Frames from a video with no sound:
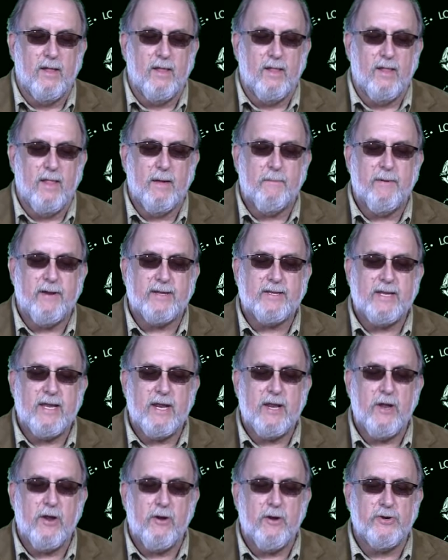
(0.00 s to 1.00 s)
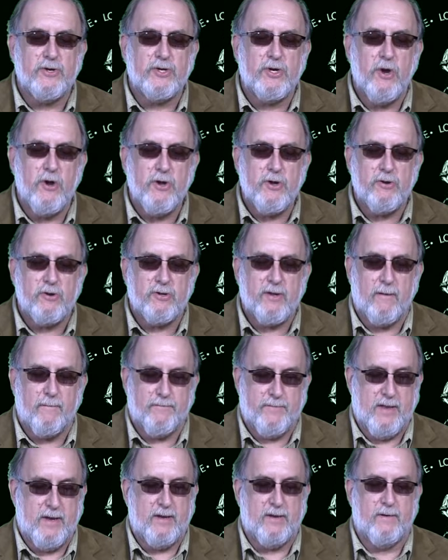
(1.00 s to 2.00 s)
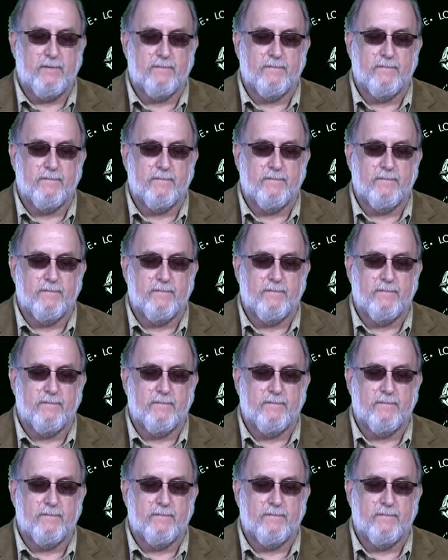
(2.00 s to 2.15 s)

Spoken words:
let me sit here and show you something.